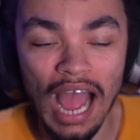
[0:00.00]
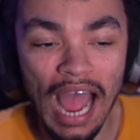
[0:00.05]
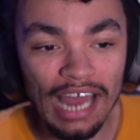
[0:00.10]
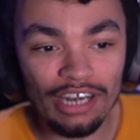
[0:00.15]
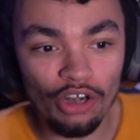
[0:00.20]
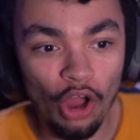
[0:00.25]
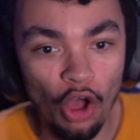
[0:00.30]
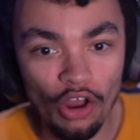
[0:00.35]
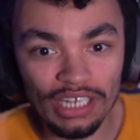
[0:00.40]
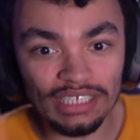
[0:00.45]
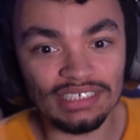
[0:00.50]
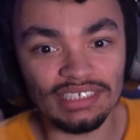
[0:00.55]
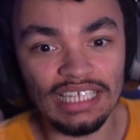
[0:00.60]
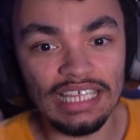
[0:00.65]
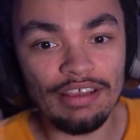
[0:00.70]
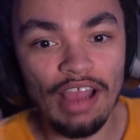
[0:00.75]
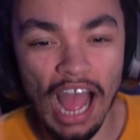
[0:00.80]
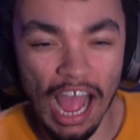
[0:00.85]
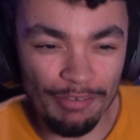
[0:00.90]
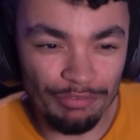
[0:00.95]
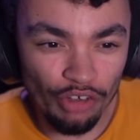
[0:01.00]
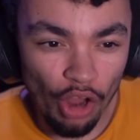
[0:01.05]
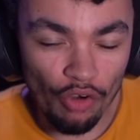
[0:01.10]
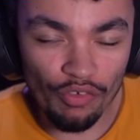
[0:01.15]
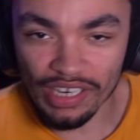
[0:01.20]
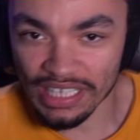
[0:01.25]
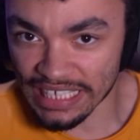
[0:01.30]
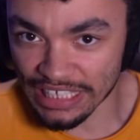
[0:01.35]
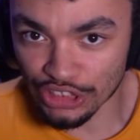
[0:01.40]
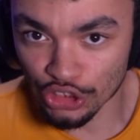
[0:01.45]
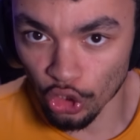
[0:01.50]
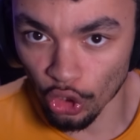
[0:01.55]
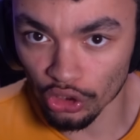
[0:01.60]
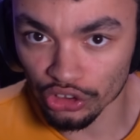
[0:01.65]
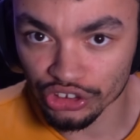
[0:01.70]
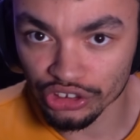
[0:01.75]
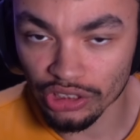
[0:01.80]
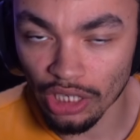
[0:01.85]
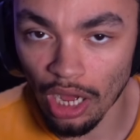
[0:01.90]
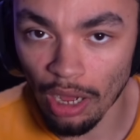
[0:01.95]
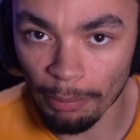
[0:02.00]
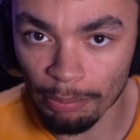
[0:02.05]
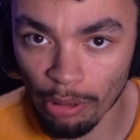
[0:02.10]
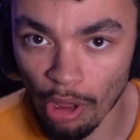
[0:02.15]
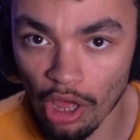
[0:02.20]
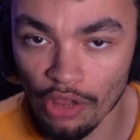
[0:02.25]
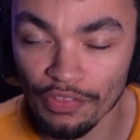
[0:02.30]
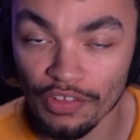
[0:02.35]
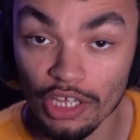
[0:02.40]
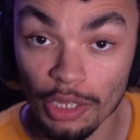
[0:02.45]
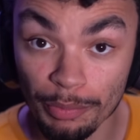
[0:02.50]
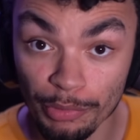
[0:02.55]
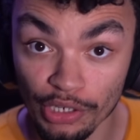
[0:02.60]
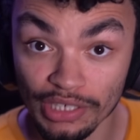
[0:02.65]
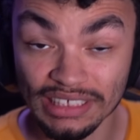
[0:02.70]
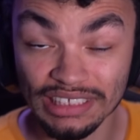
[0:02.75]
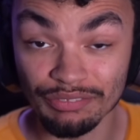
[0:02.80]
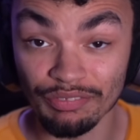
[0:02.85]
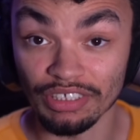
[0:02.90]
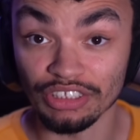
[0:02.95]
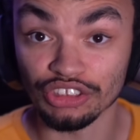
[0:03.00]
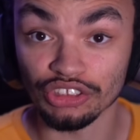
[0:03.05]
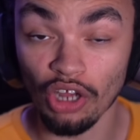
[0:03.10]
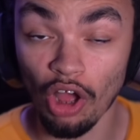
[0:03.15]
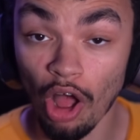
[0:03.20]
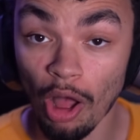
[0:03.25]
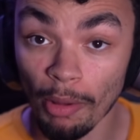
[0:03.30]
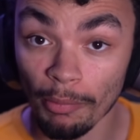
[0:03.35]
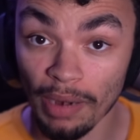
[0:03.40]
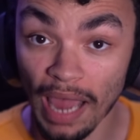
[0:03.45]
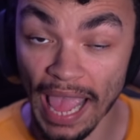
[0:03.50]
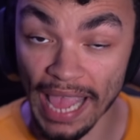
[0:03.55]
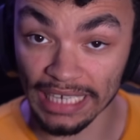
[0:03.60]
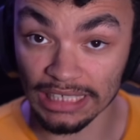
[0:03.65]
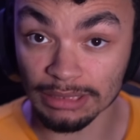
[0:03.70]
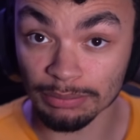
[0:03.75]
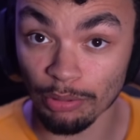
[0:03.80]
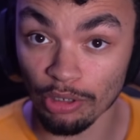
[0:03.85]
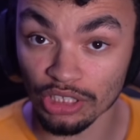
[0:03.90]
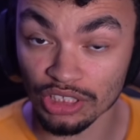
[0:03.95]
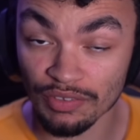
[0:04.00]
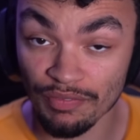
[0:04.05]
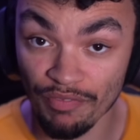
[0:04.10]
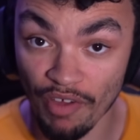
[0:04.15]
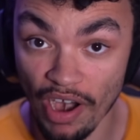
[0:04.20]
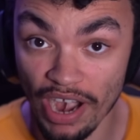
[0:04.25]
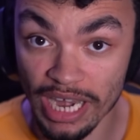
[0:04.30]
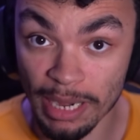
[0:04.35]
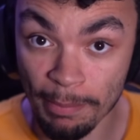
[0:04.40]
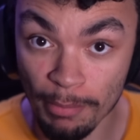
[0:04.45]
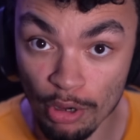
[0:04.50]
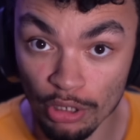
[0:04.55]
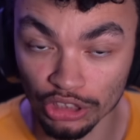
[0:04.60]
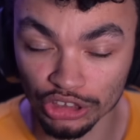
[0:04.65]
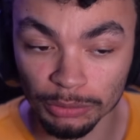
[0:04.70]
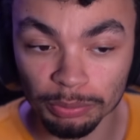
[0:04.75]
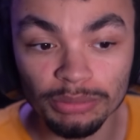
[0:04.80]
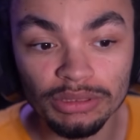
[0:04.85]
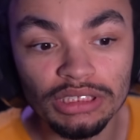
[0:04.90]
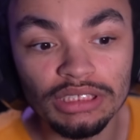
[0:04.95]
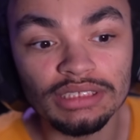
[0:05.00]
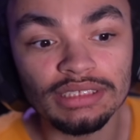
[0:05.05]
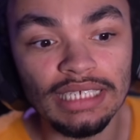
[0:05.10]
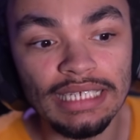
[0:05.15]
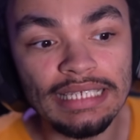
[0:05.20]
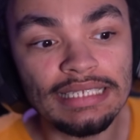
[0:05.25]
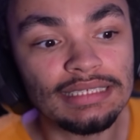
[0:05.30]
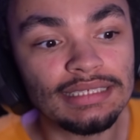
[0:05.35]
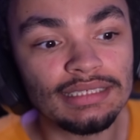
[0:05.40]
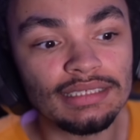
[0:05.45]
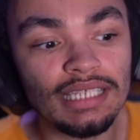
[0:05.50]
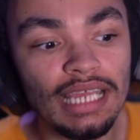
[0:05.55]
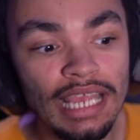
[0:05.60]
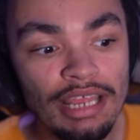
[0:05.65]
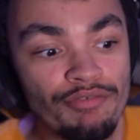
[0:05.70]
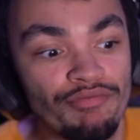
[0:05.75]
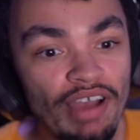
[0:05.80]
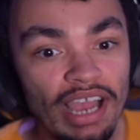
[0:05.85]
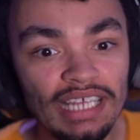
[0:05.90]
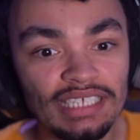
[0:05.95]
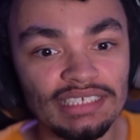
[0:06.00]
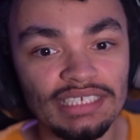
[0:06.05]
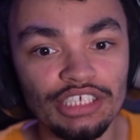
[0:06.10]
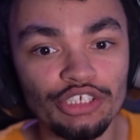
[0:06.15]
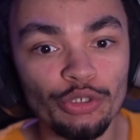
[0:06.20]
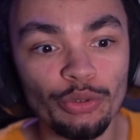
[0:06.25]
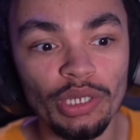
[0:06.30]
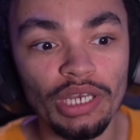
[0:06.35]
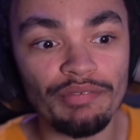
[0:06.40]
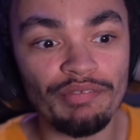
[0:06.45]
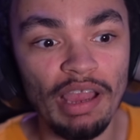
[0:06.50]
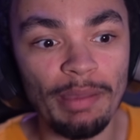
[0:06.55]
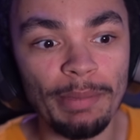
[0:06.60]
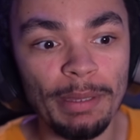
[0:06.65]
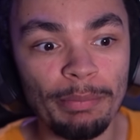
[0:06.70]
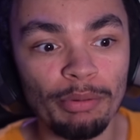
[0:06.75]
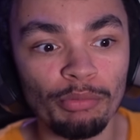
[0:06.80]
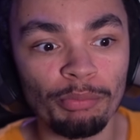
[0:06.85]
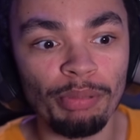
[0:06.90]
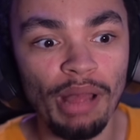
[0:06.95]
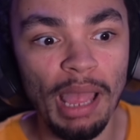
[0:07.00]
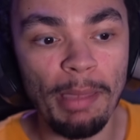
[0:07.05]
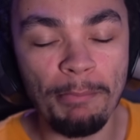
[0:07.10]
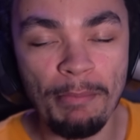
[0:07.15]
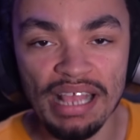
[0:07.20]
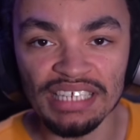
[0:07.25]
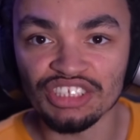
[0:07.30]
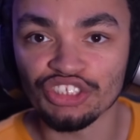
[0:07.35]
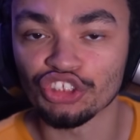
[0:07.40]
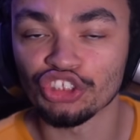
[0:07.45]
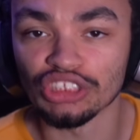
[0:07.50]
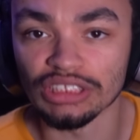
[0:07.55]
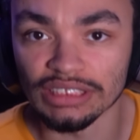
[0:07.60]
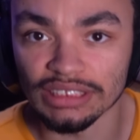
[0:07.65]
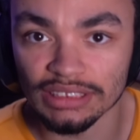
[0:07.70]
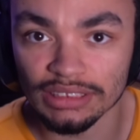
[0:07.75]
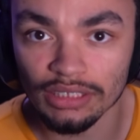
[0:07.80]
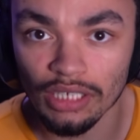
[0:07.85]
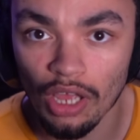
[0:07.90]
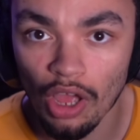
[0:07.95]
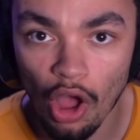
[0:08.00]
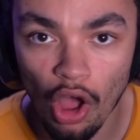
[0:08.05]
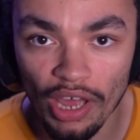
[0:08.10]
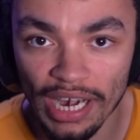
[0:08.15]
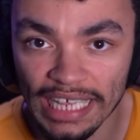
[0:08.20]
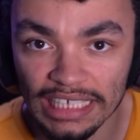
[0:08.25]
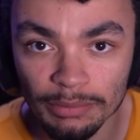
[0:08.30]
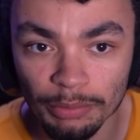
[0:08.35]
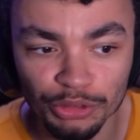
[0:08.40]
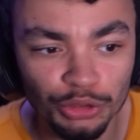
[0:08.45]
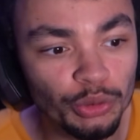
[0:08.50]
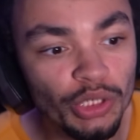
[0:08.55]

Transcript: And honestly, I've not really touched upon the community feature on Xbox very much because it's inviting, you can invite people by messages on Xbox.